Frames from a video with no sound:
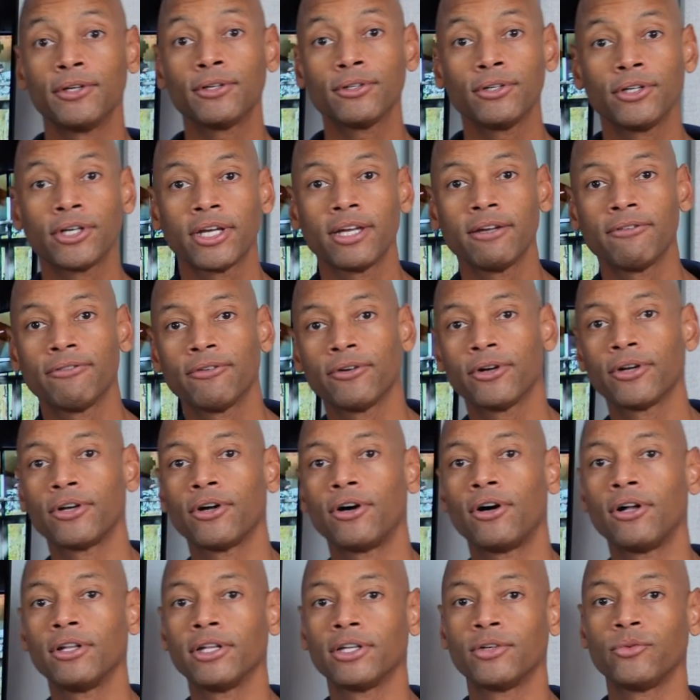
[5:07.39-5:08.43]
you're looking for an
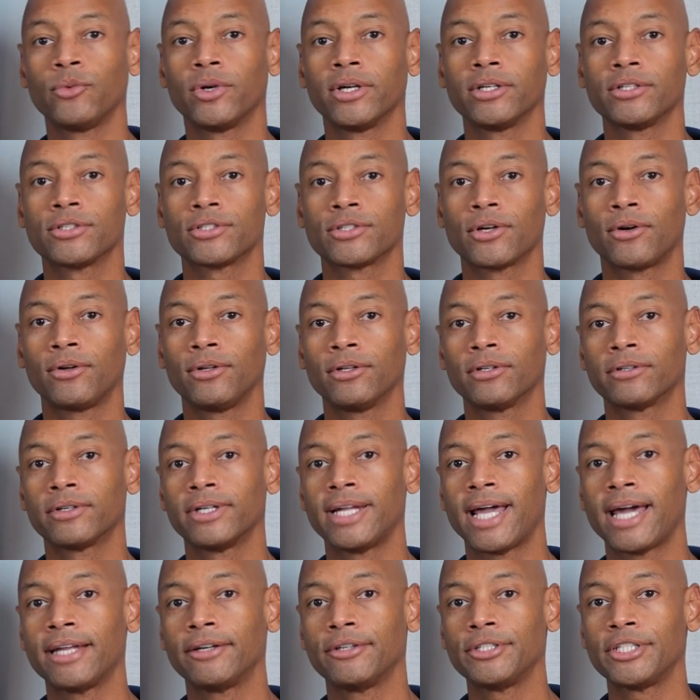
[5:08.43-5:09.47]
all-in-one solar
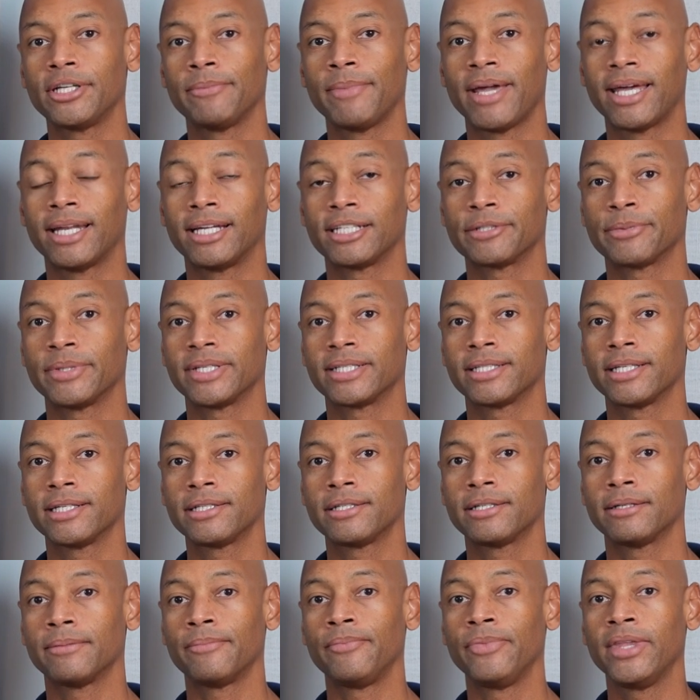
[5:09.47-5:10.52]
and energy management
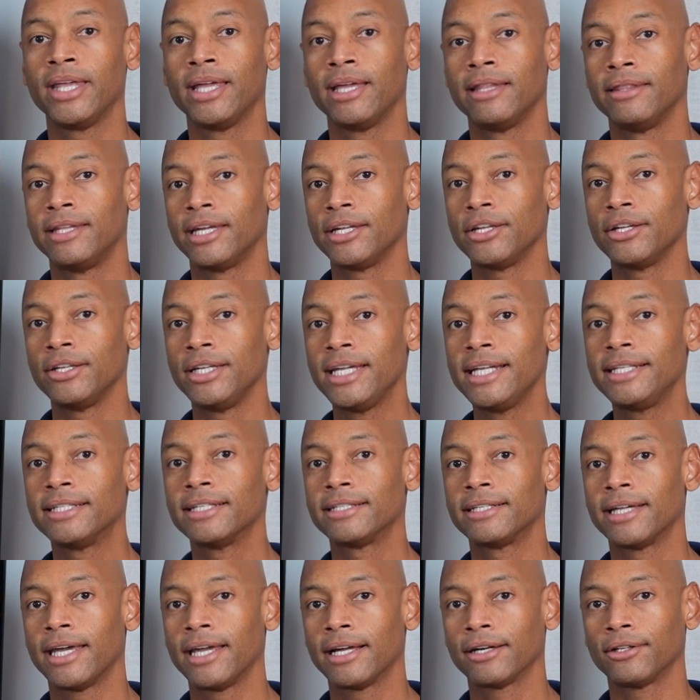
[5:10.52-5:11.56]
system, then you need to
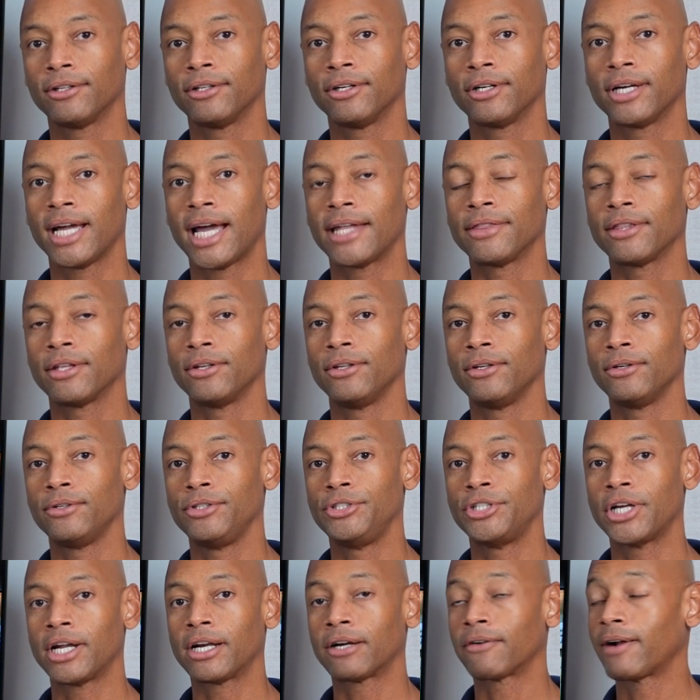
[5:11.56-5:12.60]
take a look at the new
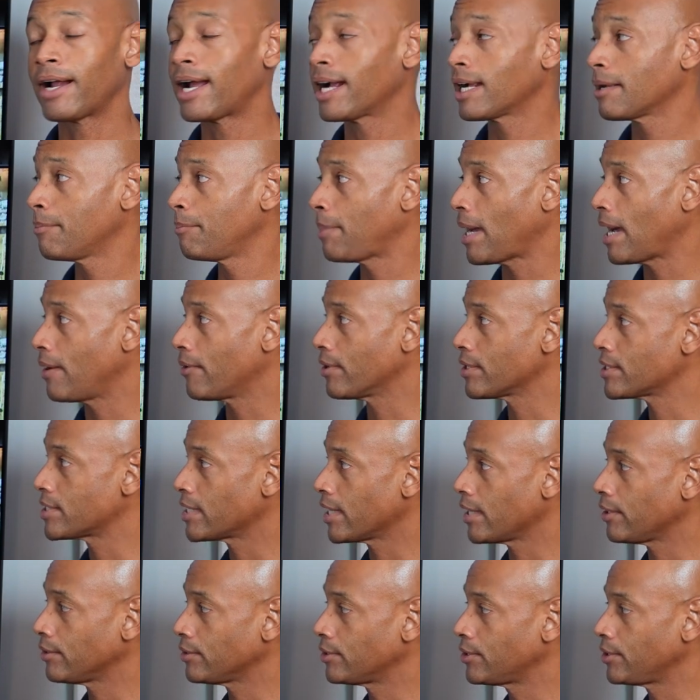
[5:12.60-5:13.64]
Generac
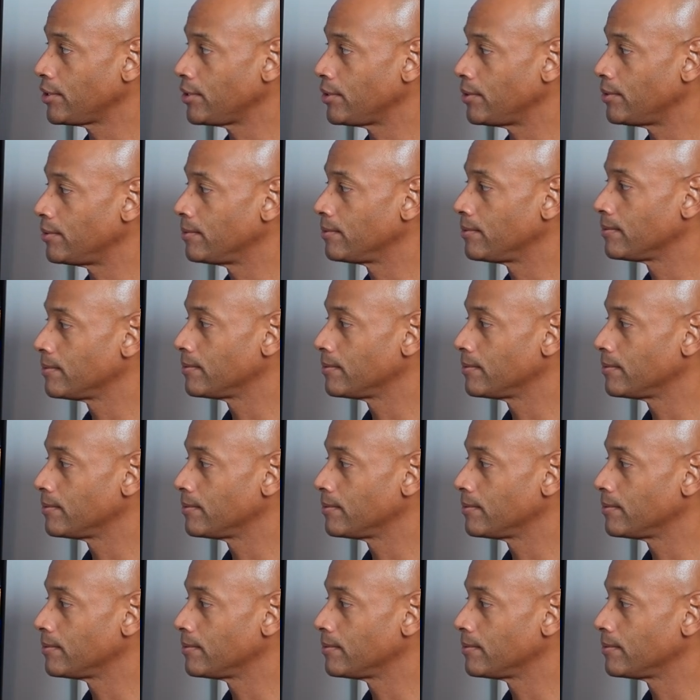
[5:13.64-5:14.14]
PWRCell 2.